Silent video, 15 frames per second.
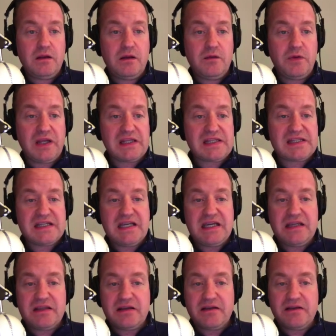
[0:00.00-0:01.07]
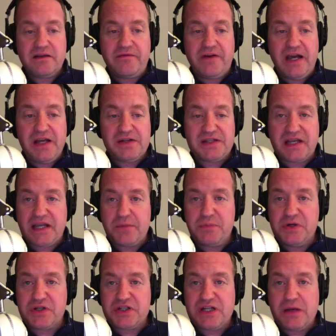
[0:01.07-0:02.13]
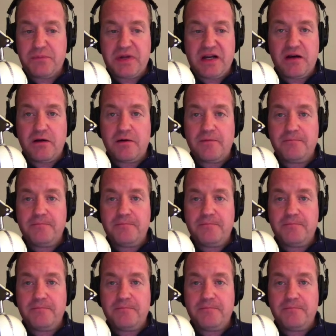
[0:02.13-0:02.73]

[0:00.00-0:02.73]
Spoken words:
We can see the files that get pushed up here.